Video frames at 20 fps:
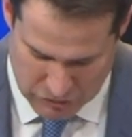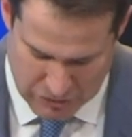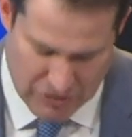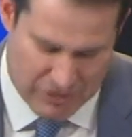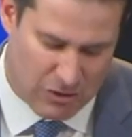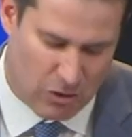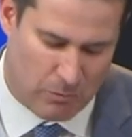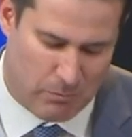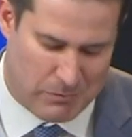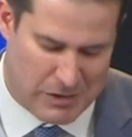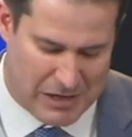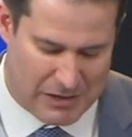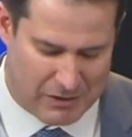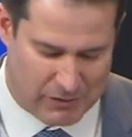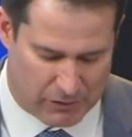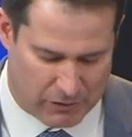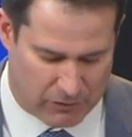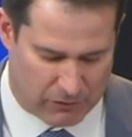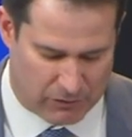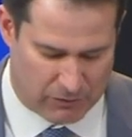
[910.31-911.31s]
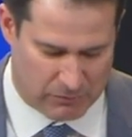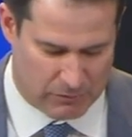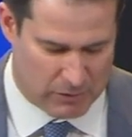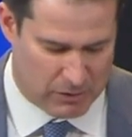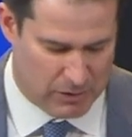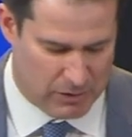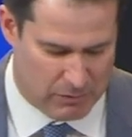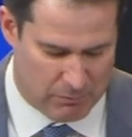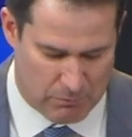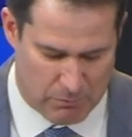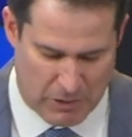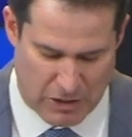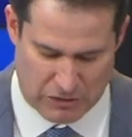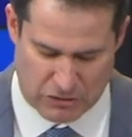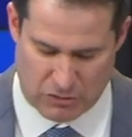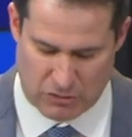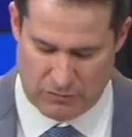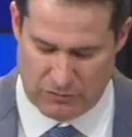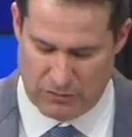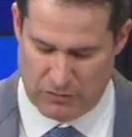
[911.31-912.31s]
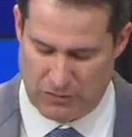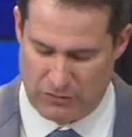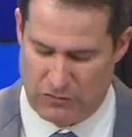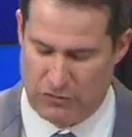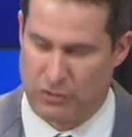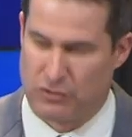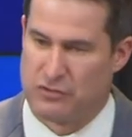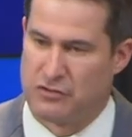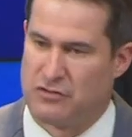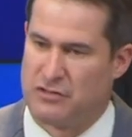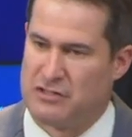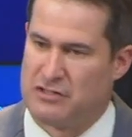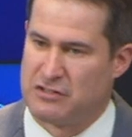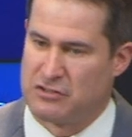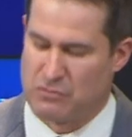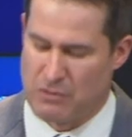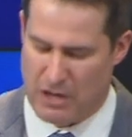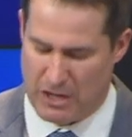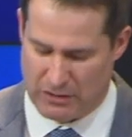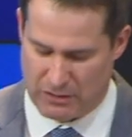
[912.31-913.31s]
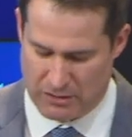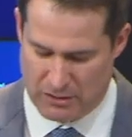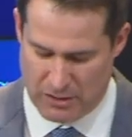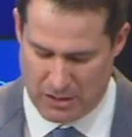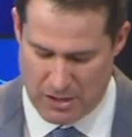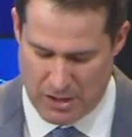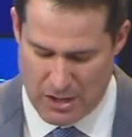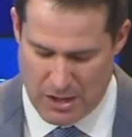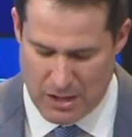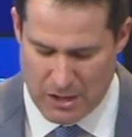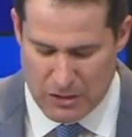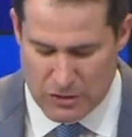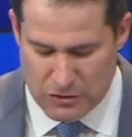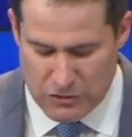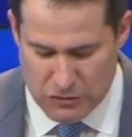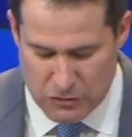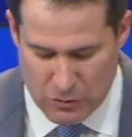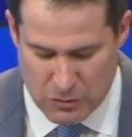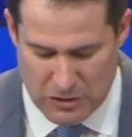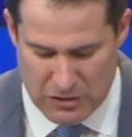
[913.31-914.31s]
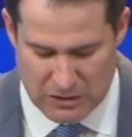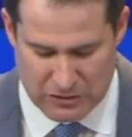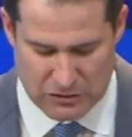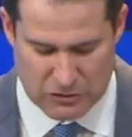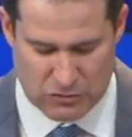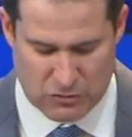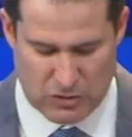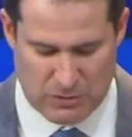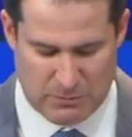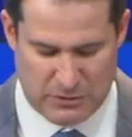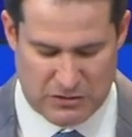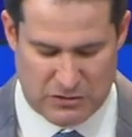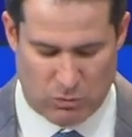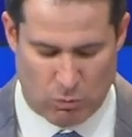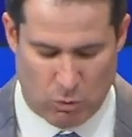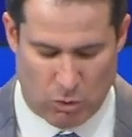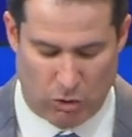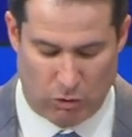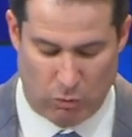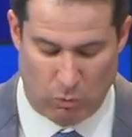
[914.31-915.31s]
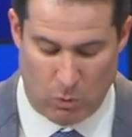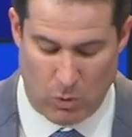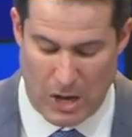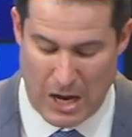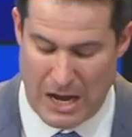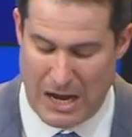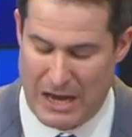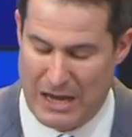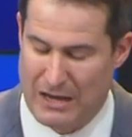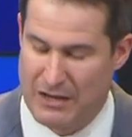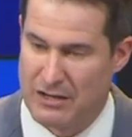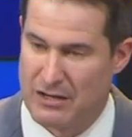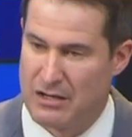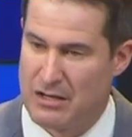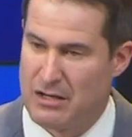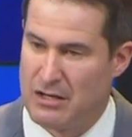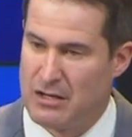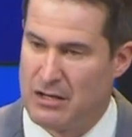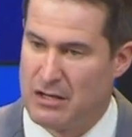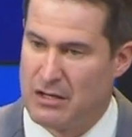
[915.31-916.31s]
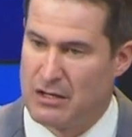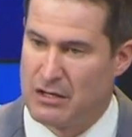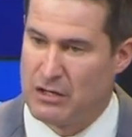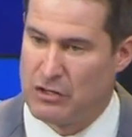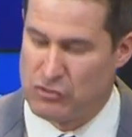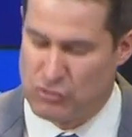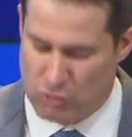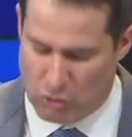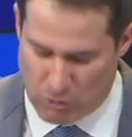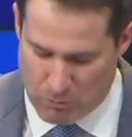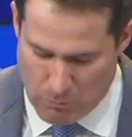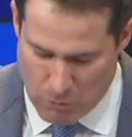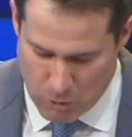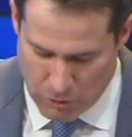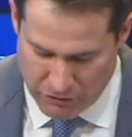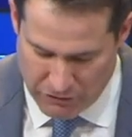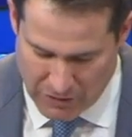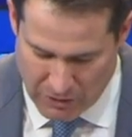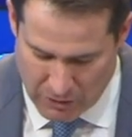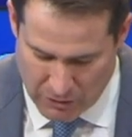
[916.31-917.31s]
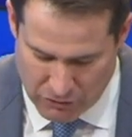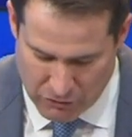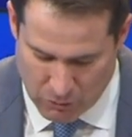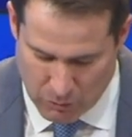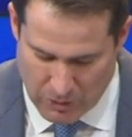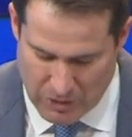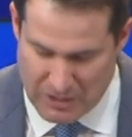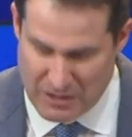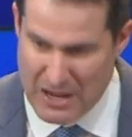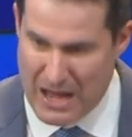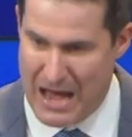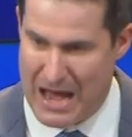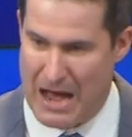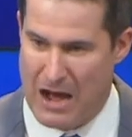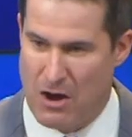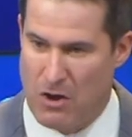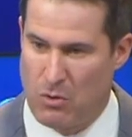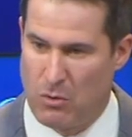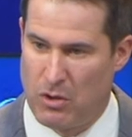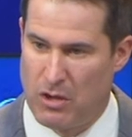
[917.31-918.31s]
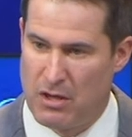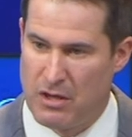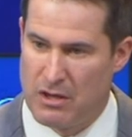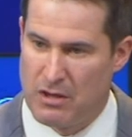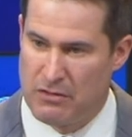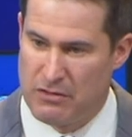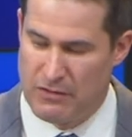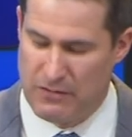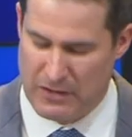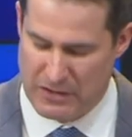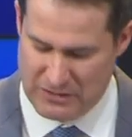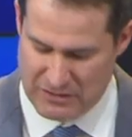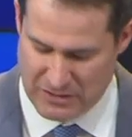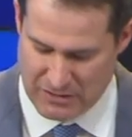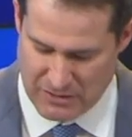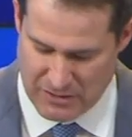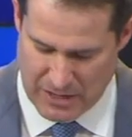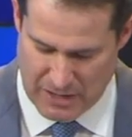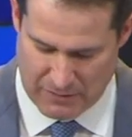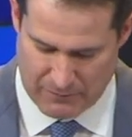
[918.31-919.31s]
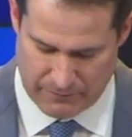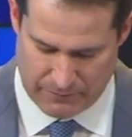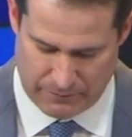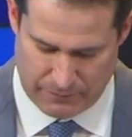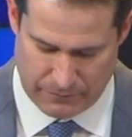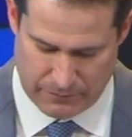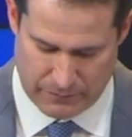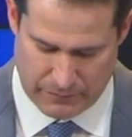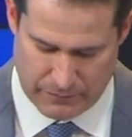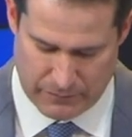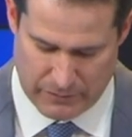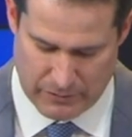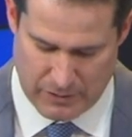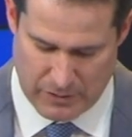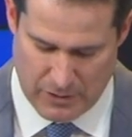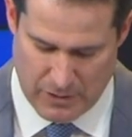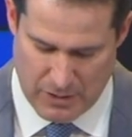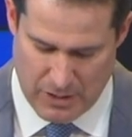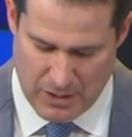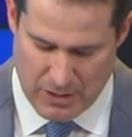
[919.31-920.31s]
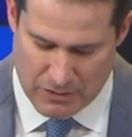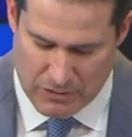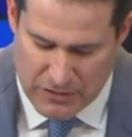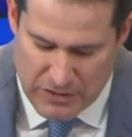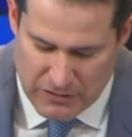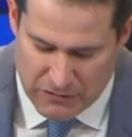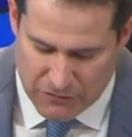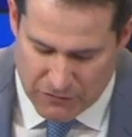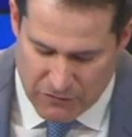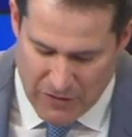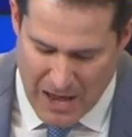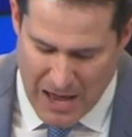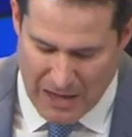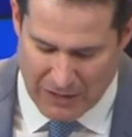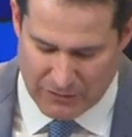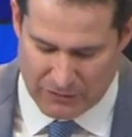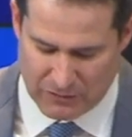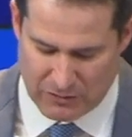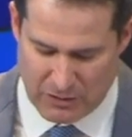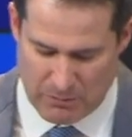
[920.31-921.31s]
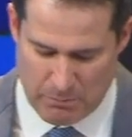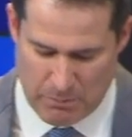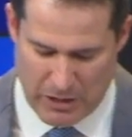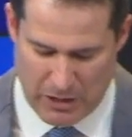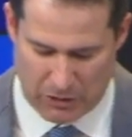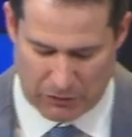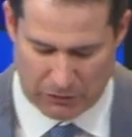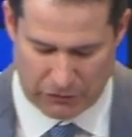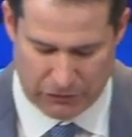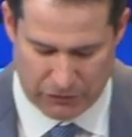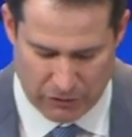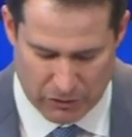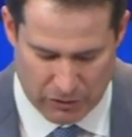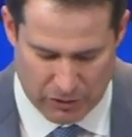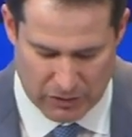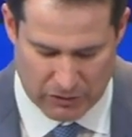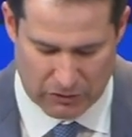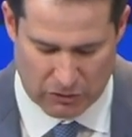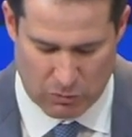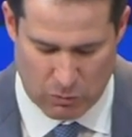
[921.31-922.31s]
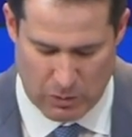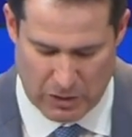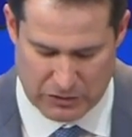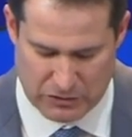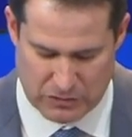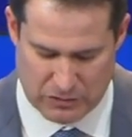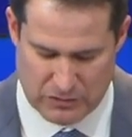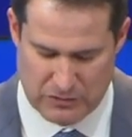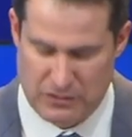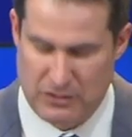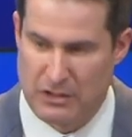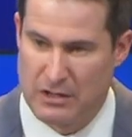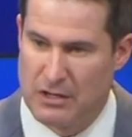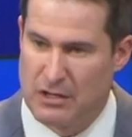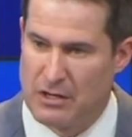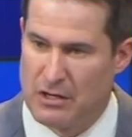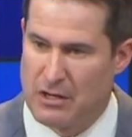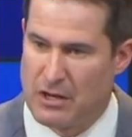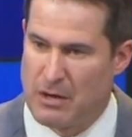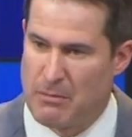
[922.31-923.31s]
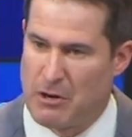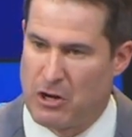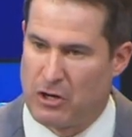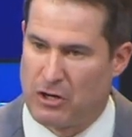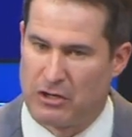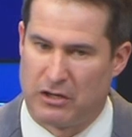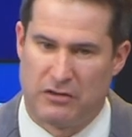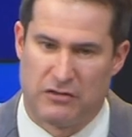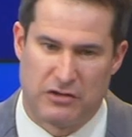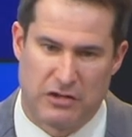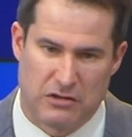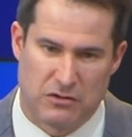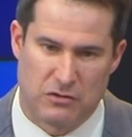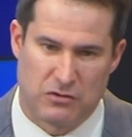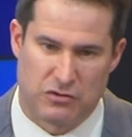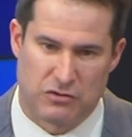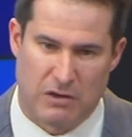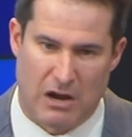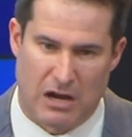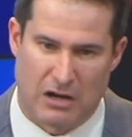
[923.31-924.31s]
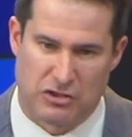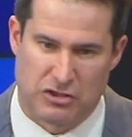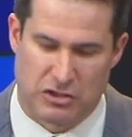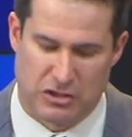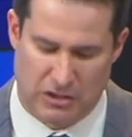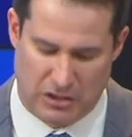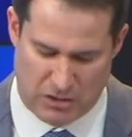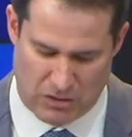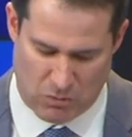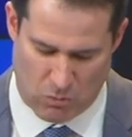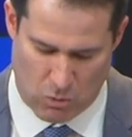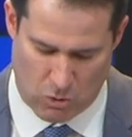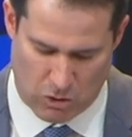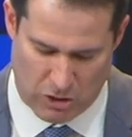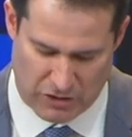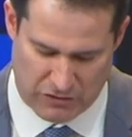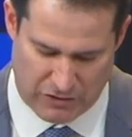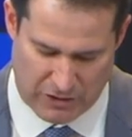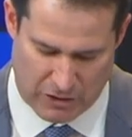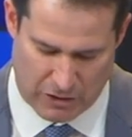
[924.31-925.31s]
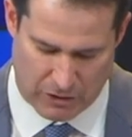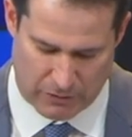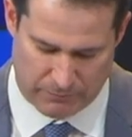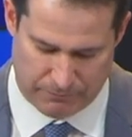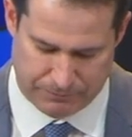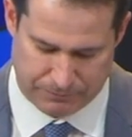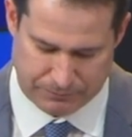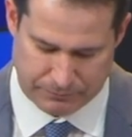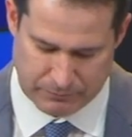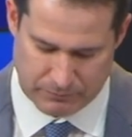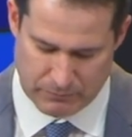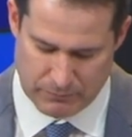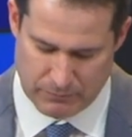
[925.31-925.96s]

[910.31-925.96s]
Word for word: which is a near meaningless measure of an insurgency's strength, Sunni extremists worldwide control more territory now than they did then. These facts compel serious questions about our continued strategy in the war on terror.